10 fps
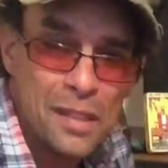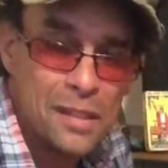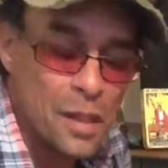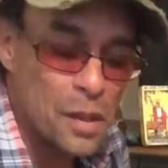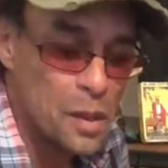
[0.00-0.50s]

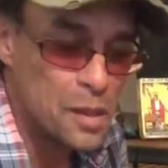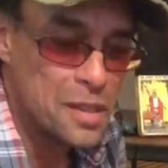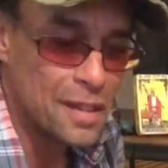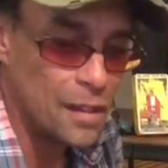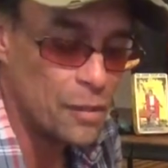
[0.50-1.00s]
and
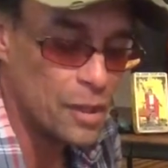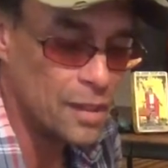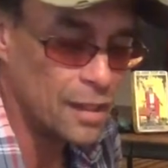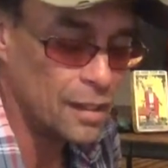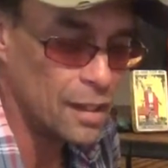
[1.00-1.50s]
donors and
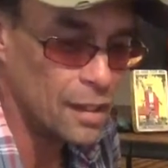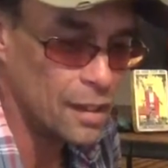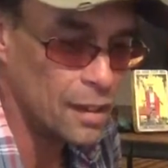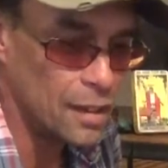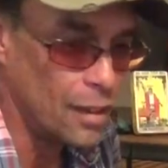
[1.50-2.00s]
everything.
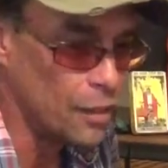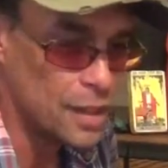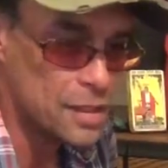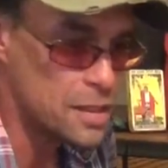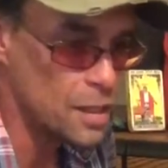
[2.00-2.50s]
All
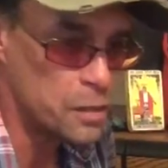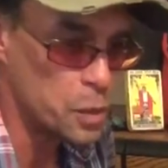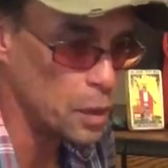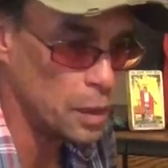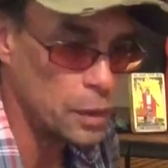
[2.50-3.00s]
that stuff's
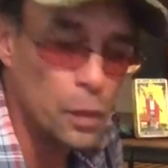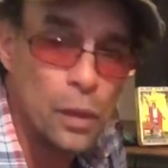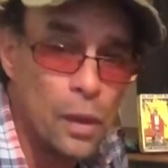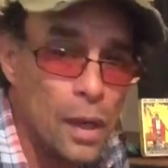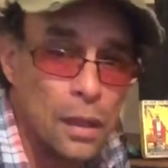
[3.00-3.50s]
really
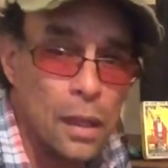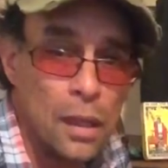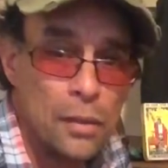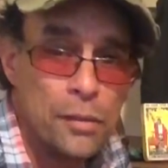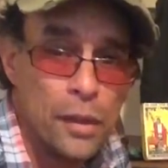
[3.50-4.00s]
cool. I
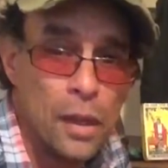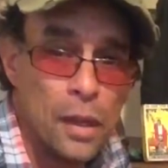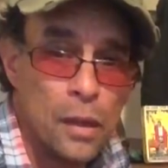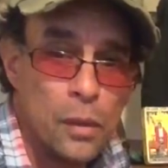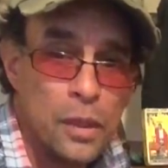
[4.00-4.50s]
love
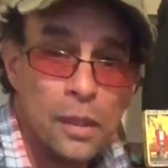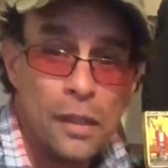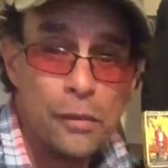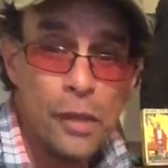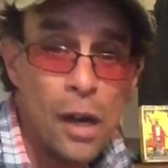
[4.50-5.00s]
when you
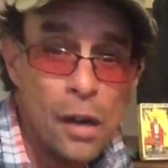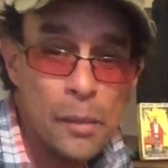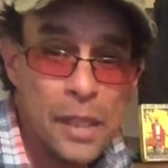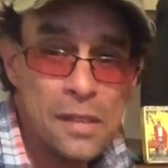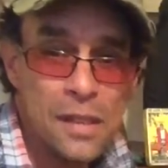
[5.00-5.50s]
leave
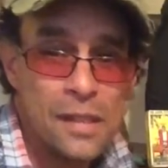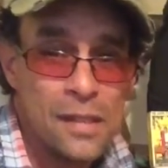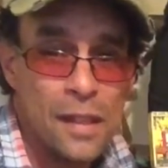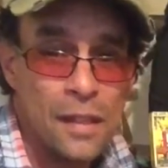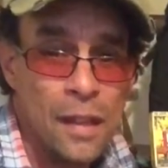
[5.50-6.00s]
comments
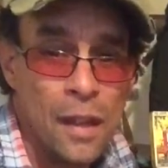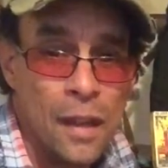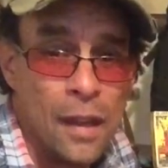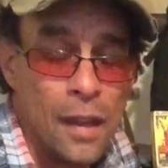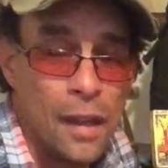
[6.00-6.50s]
because I
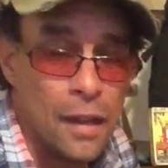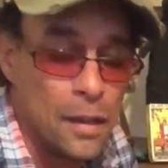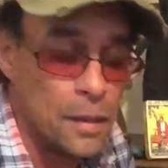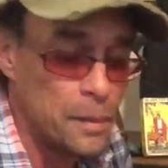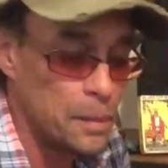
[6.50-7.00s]

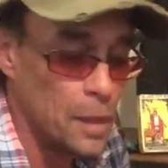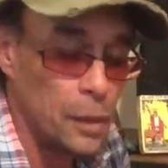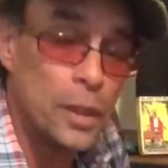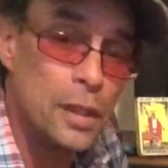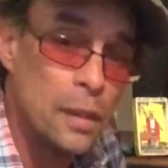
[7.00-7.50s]

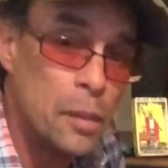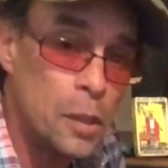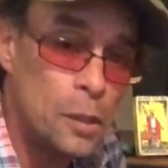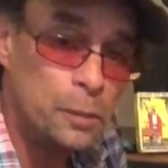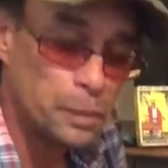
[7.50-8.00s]
read them
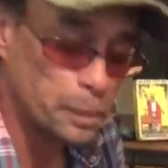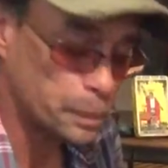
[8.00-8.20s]
all.